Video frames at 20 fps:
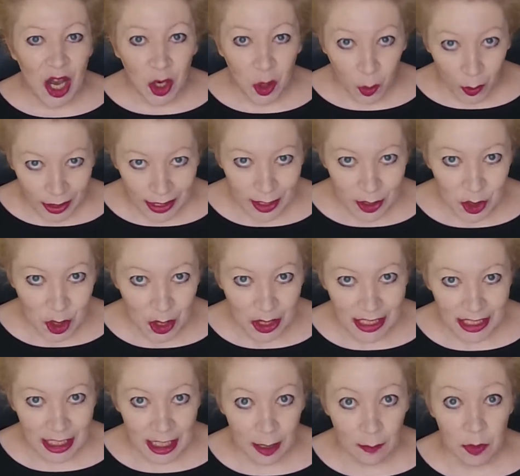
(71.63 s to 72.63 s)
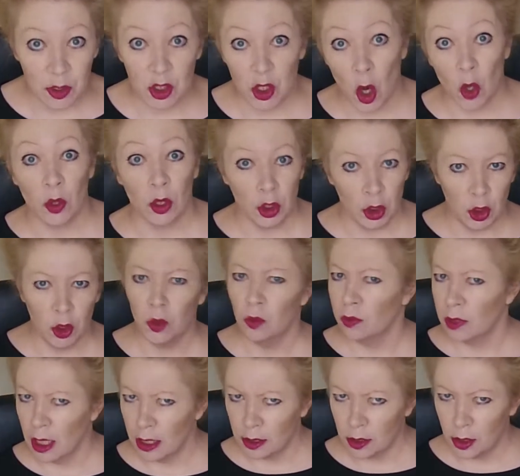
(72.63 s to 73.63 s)
quick and dirty tips so that you,
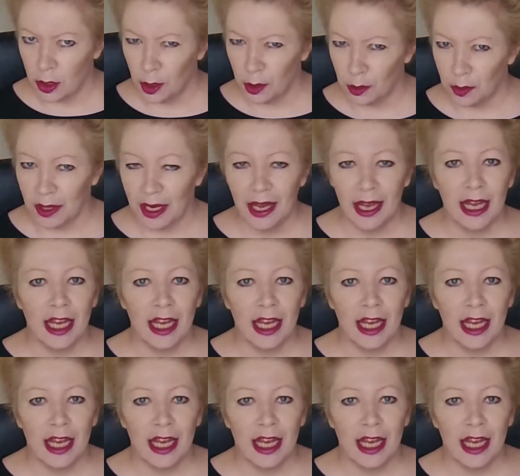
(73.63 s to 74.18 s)
yes you,